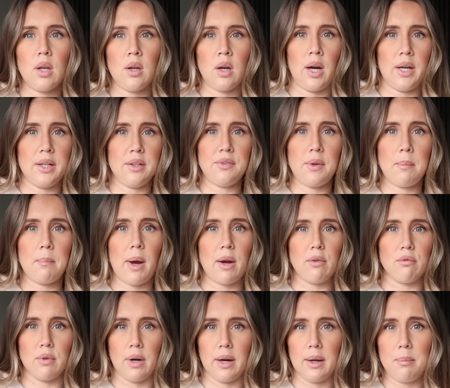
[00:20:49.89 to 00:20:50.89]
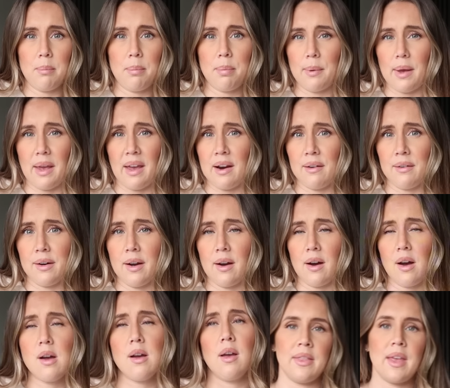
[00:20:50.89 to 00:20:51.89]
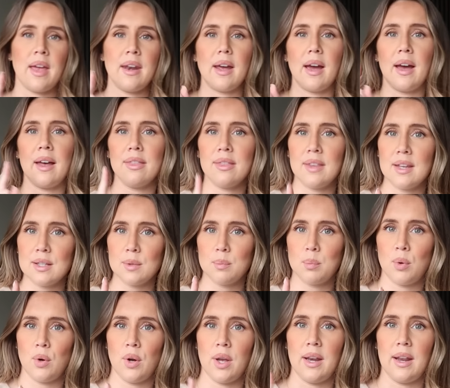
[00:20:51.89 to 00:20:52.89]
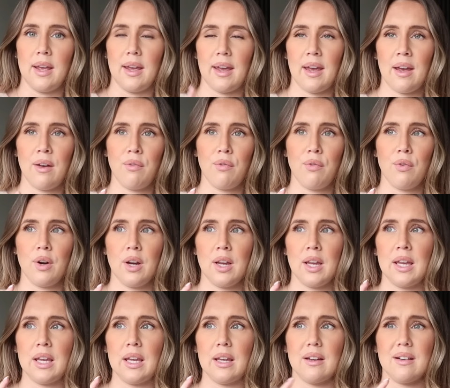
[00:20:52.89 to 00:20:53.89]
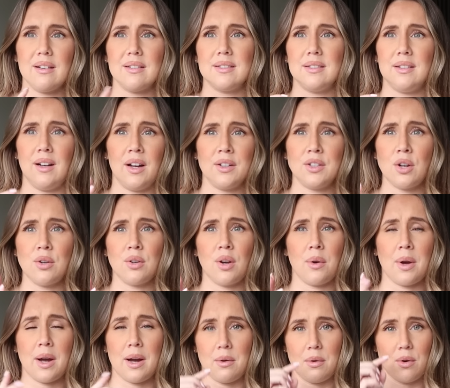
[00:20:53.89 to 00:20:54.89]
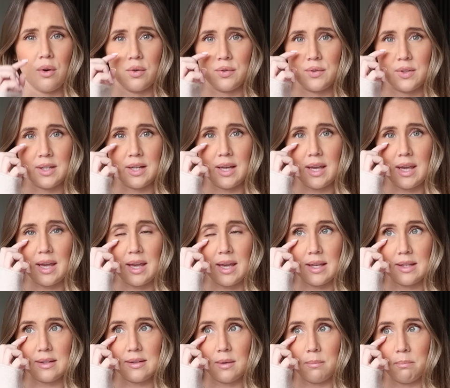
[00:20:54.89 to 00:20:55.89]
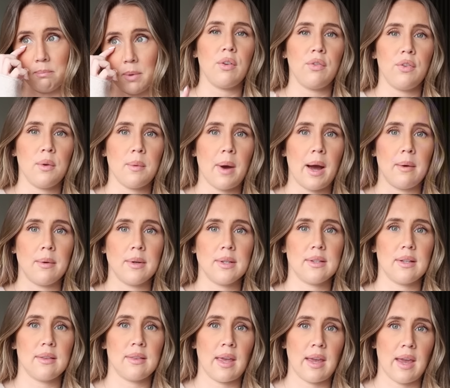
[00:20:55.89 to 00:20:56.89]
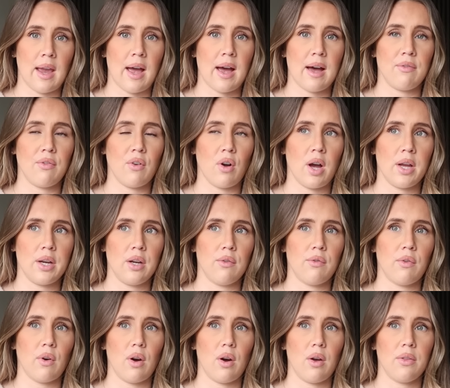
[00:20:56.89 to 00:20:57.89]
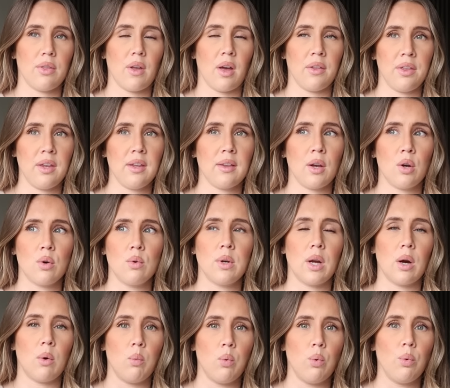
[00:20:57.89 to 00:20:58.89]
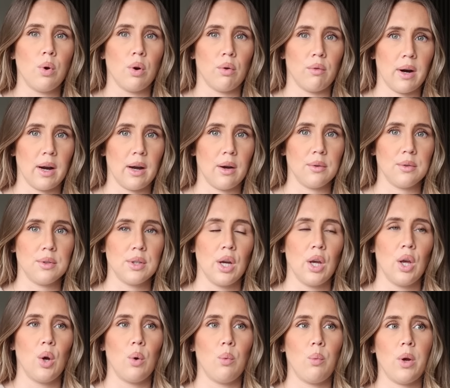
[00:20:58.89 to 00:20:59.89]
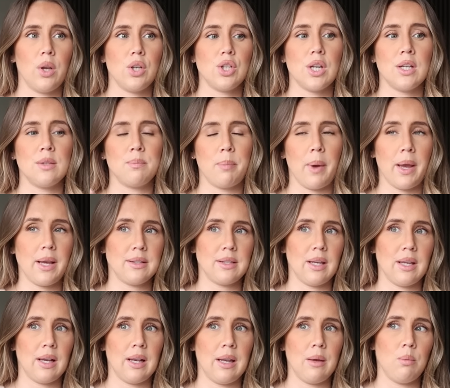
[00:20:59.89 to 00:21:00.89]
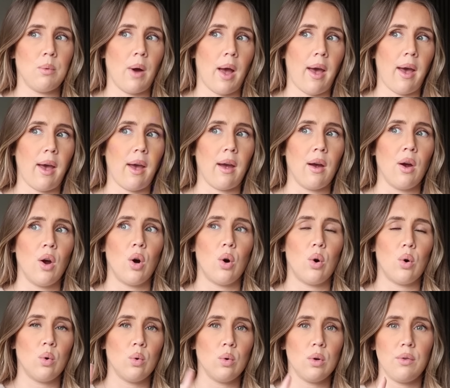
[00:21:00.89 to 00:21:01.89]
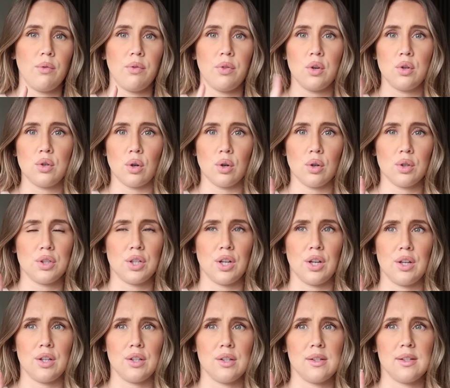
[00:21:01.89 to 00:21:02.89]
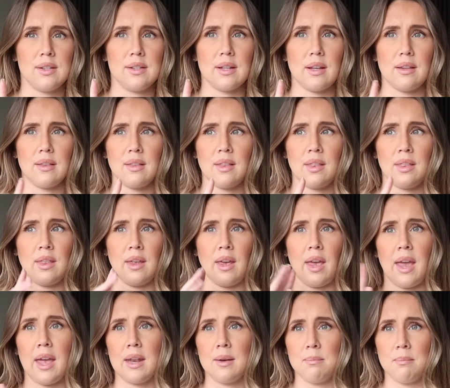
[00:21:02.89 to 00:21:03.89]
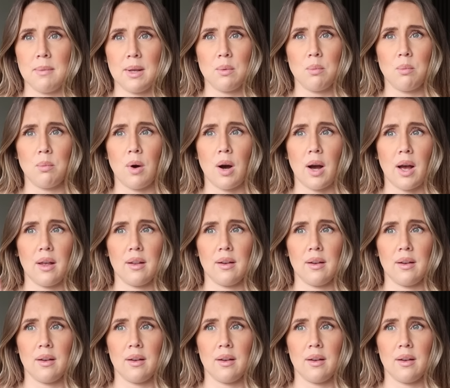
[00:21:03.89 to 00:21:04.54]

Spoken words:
kind of in my rib area. And then at this point, I don't know how often it is, every few hours they have kind of, I think they called it a walk around, which is basically where all of the doctors, the head midwife,